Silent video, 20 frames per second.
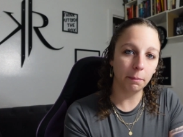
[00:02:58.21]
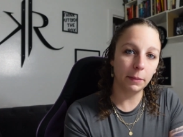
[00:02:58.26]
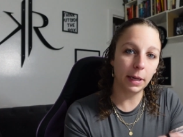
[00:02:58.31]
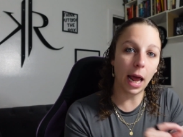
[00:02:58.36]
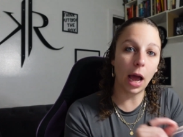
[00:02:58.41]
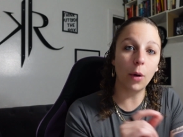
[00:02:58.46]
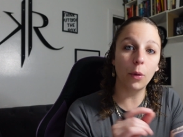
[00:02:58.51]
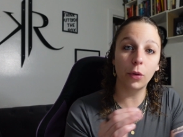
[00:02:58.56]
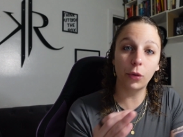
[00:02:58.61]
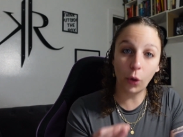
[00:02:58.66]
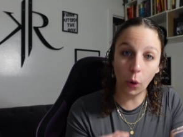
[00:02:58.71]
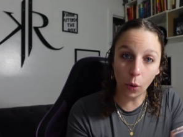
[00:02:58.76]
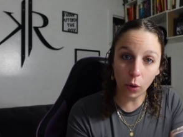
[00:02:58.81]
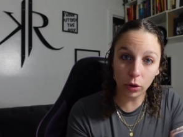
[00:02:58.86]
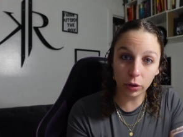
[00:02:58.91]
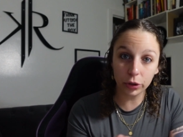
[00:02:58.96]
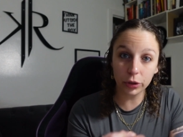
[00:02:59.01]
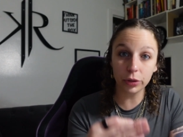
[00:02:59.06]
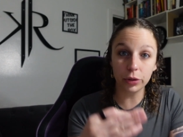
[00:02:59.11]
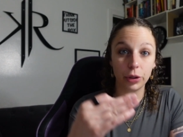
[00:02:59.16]
Now, of
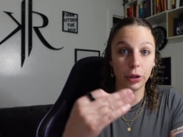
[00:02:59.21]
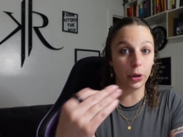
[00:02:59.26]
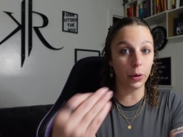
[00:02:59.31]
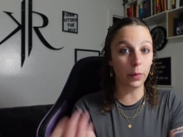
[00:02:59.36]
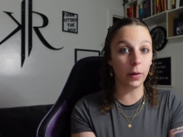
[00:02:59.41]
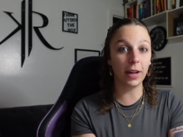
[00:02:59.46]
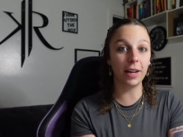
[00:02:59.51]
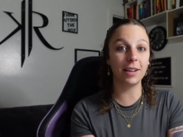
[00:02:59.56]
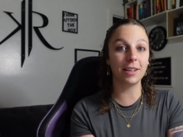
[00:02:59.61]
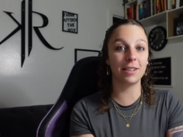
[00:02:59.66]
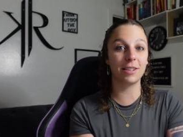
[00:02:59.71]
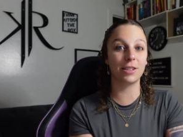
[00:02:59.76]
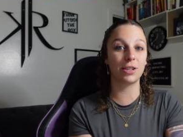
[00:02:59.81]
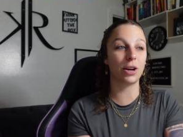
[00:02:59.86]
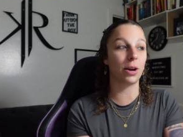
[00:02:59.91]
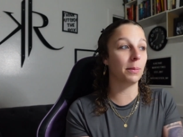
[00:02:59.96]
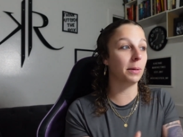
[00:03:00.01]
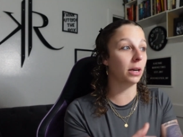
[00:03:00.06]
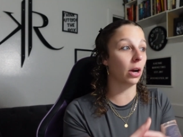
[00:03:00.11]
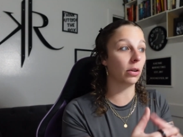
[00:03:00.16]
course, you need to
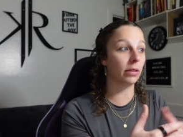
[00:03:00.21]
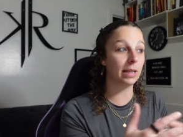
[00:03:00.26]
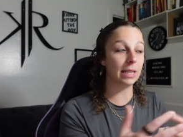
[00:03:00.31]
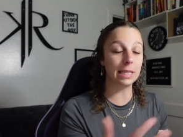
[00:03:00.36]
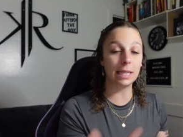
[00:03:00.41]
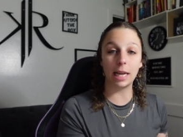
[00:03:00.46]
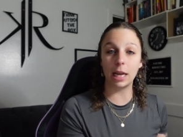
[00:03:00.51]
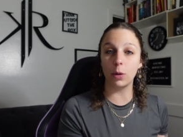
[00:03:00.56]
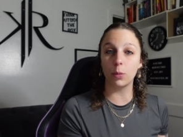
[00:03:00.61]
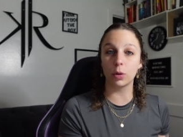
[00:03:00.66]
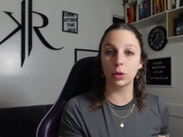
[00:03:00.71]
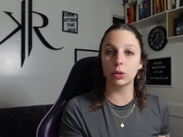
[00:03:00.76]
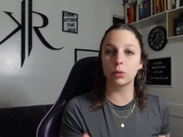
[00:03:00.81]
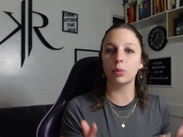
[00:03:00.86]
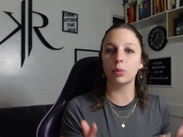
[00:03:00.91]
determine, are these keywords